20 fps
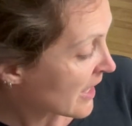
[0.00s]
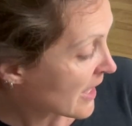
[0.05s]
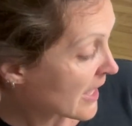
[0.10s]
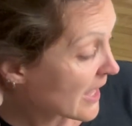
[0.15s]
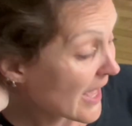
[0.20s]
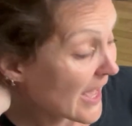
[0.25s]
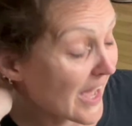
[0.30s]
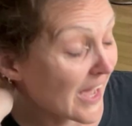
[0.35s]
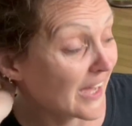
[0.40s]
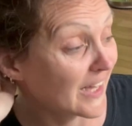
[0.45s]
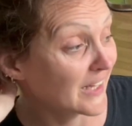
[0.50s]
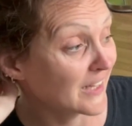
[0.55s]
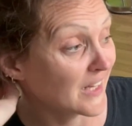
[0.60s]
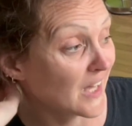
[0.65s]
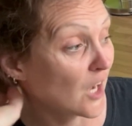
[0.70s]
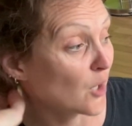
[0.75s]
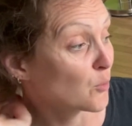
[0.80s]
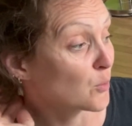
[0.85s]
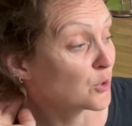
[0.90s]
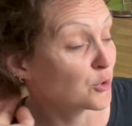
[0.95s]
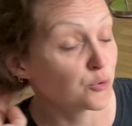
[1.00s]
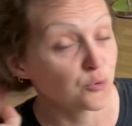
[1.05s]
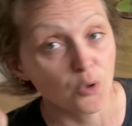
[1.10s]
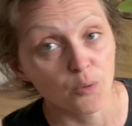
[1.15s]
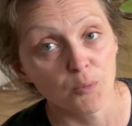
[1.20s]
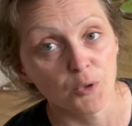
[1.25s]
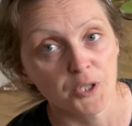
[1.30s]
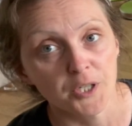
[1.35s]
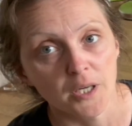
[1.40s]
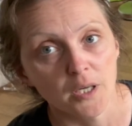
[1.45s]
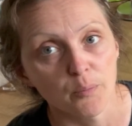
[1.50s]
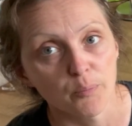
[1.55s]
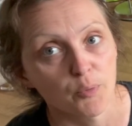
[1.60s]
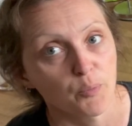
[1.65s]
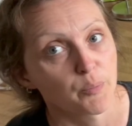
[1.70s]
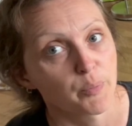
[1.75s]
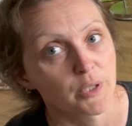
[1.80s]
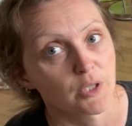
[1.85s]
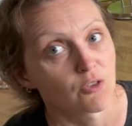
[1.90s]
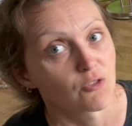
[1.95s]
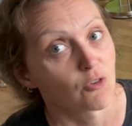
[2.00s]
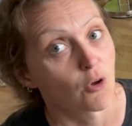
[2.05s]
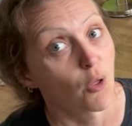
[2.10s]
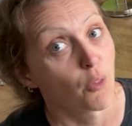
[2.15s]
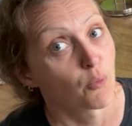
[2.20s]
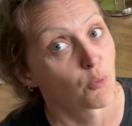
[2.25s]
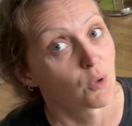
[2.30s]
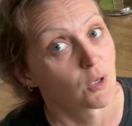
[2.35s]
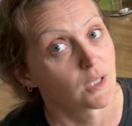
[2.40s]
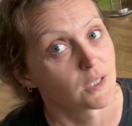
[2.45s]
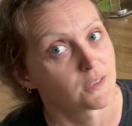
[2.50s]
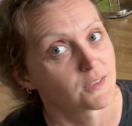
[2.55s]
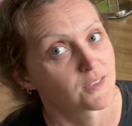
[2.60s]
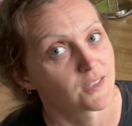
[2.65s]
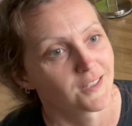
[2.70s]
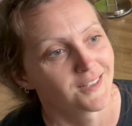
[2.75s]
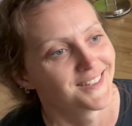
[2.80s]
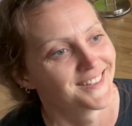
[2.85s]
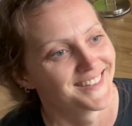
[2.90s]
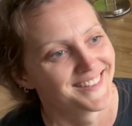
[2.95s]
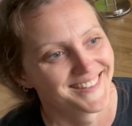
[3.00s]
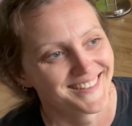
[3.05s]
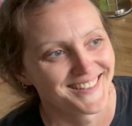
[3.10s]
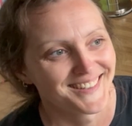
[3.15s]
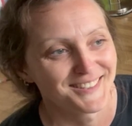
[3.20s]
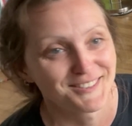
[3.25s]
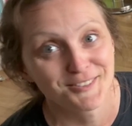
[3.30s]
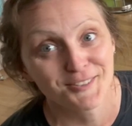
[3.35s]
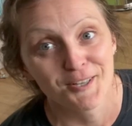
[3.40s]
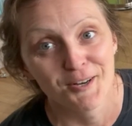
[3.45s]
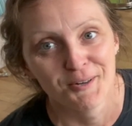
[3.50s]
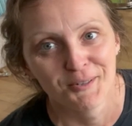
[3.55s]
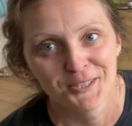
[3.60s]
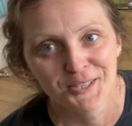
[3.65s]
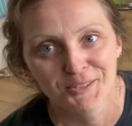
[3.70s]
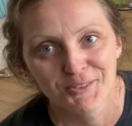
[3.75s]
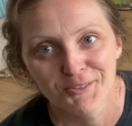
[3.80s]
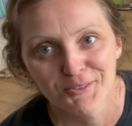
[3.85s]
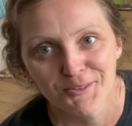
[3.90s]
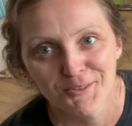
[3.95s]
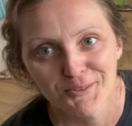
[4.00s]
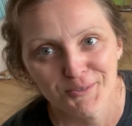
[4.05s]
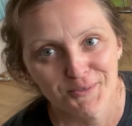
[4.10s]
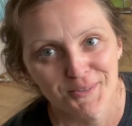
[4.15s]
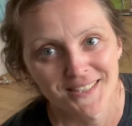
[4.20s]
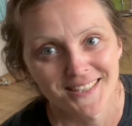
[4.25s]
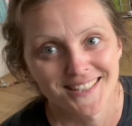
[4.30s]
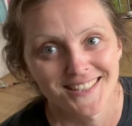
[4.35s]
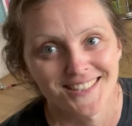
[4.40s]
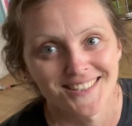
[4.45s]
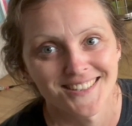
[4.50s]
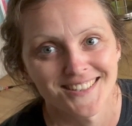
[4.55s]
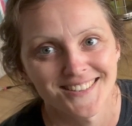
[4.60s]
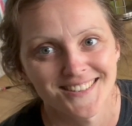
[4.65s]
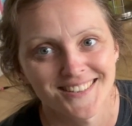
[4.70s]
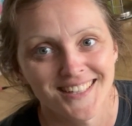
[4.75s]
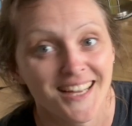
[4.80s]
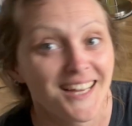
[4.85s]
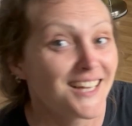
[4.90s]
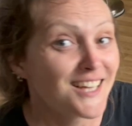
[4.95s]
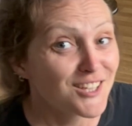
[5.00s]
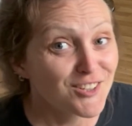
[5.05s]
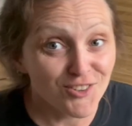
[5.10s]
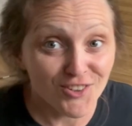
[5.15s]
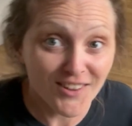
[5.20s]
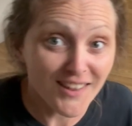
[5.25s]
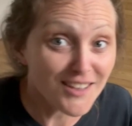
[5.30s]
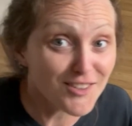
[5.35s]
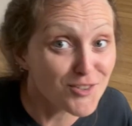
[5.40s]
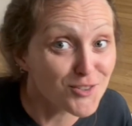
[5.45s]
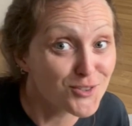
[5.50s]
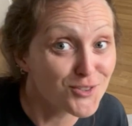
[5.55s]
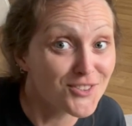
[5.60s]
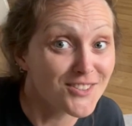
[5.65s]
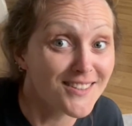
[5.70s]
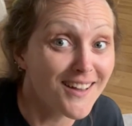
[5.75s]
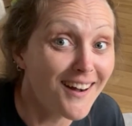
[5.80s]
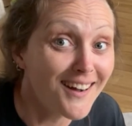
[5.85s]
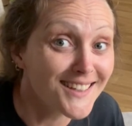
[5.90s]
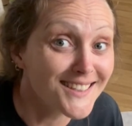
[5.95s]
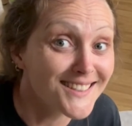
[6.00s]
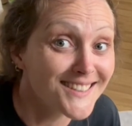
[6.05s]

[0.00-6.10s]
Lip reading: And I will do a mock-up because otherwise it's going to look ridiculous. So that's a good start.